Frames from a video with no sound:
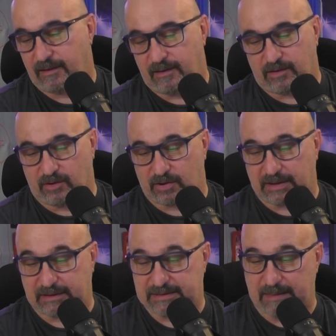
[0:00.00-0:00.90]
You look at
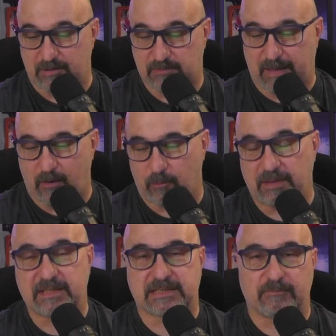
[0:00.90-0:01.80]
the Sabres power play.
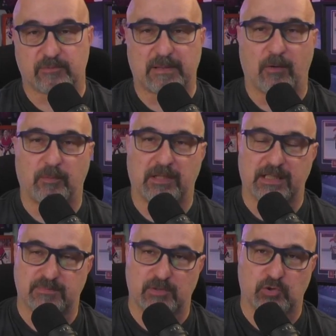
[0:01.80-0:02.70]
The Sabres power play
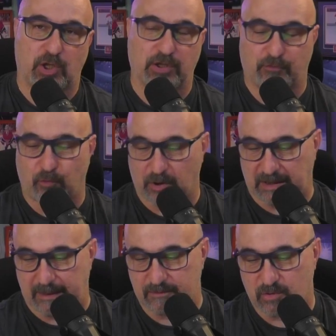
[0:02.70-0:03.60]
against Montreal in 4
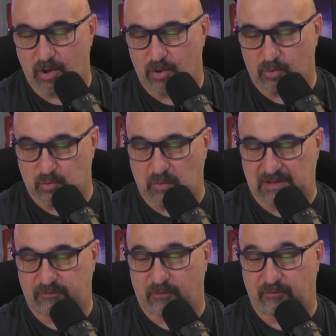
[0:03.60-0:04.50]
games was 1
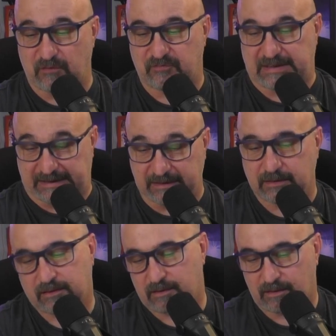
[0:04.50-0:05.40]
for 15,
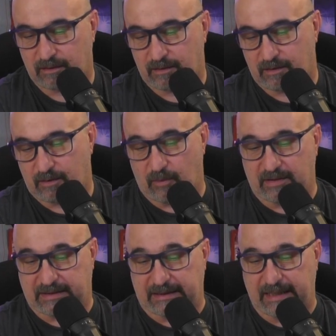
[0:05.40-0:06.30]
while the
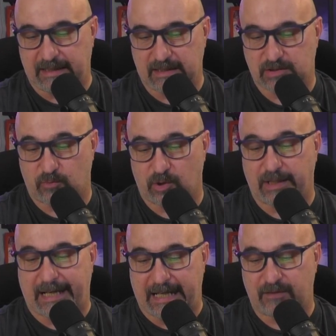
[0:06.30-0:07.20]
Canadiens were
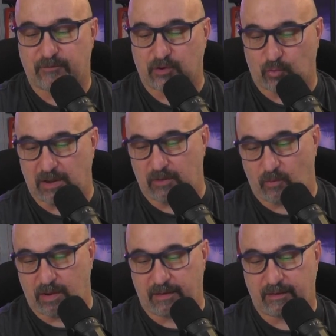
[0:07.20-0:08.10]
8 for
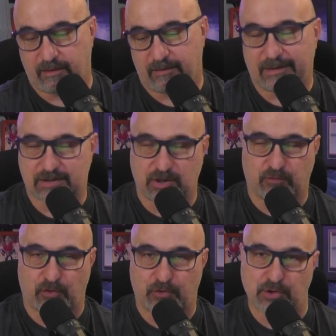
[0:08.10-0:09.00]
21. That's good for
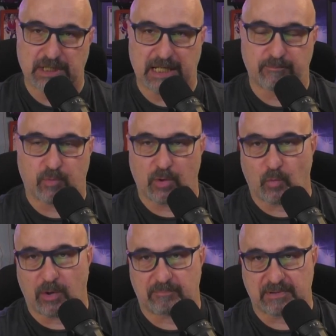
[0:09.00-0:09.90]

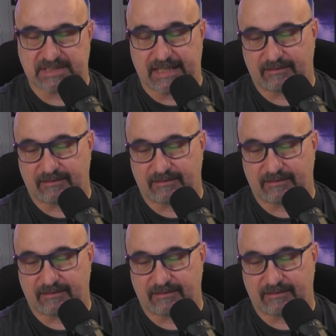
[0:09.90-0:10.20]
38.1%.